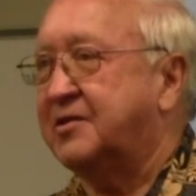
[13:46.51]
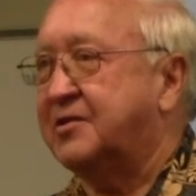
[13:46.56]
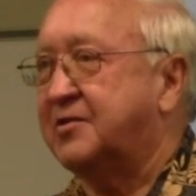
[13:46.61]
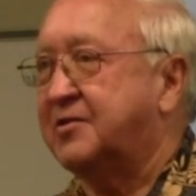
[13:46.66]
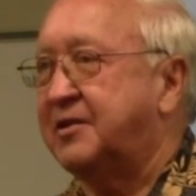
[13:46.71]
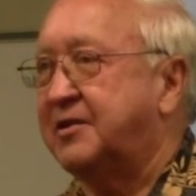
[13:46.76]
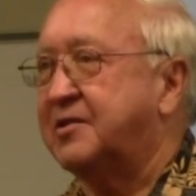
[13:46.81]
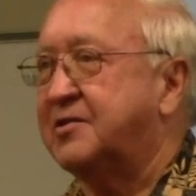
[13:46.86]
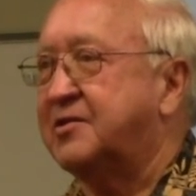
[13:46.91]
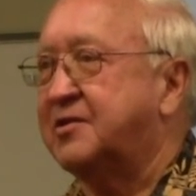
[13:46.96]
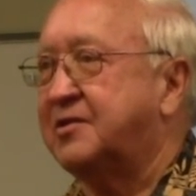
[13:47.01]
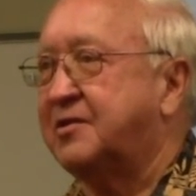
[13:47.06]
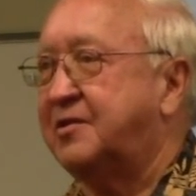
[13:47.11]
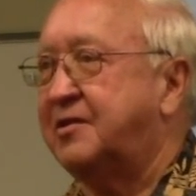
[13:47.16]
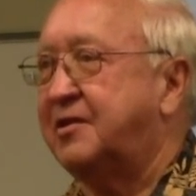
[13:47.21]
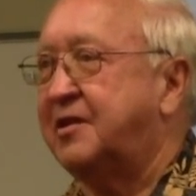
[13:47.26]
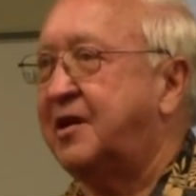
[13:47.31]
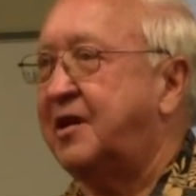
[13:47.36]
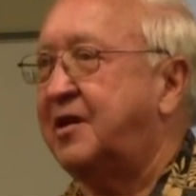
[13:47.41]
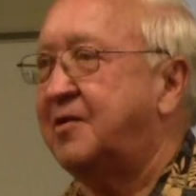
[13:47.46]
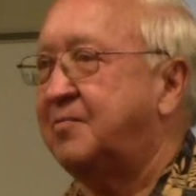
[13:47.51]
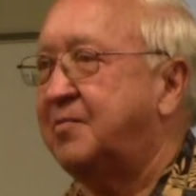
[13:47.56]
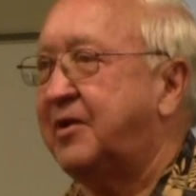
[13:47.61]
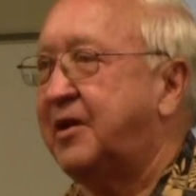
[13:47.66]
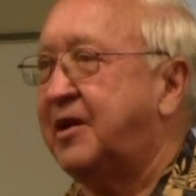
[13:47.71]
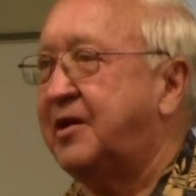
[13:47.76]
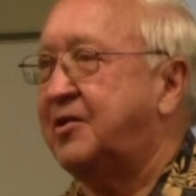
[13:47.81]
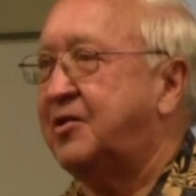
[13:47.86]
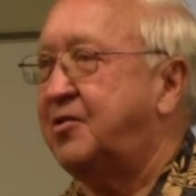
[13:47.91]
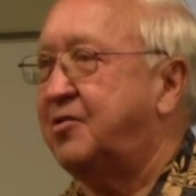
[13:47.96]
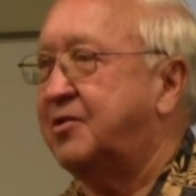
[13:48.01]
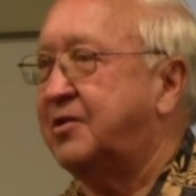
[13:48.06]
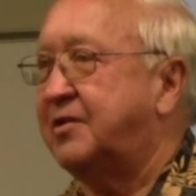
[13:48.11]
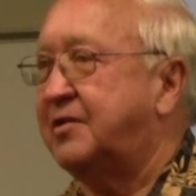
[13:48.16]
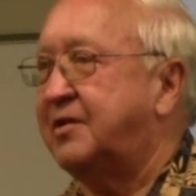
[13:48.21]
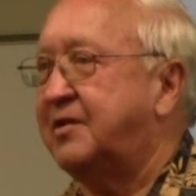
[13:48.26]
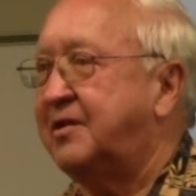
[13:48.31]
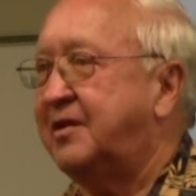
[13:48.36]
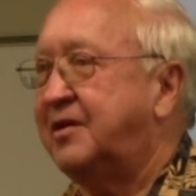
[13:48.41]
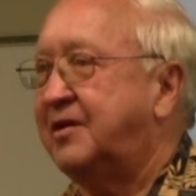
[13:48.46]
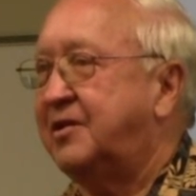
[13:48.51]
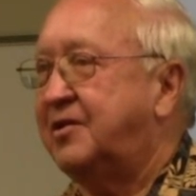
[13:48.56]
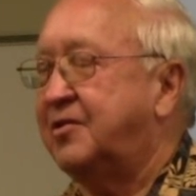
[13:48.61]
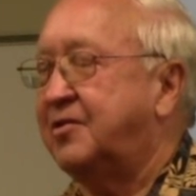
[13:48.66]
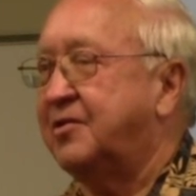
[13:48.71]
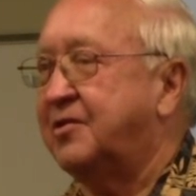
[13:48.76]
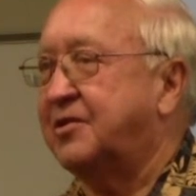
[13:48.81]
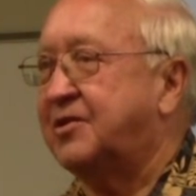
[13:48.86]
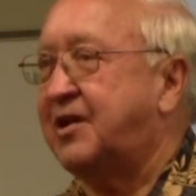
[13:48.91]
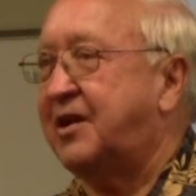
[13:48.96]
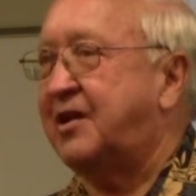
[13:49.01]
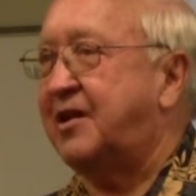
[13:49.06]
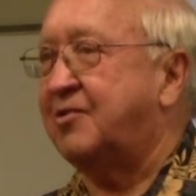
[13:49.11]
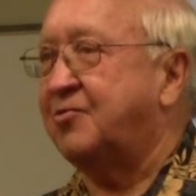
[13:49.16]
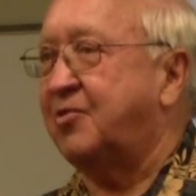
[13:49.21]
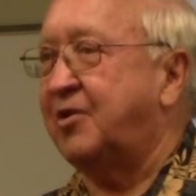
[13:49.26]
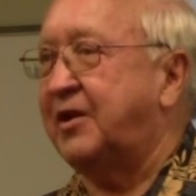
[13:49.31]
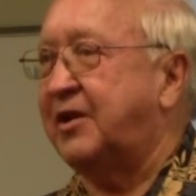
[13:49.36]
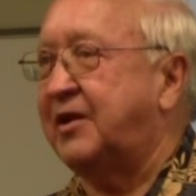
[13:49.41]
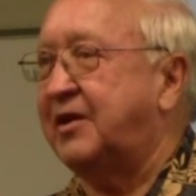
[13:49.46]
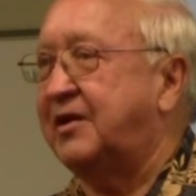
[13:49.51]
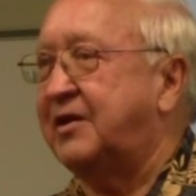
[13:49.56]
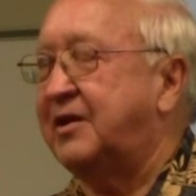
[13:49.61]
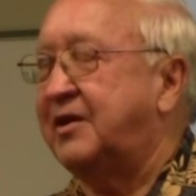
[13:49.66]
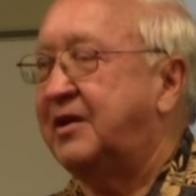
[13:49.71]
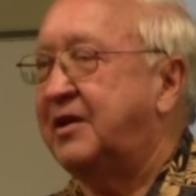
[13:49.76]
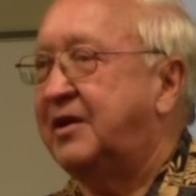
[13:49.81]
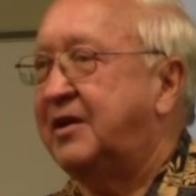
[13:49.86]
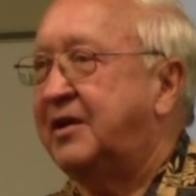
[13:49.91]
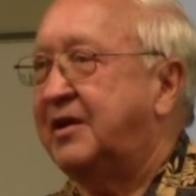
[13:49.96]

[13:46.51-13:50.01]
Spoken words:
It's not bad, you can tolerate it.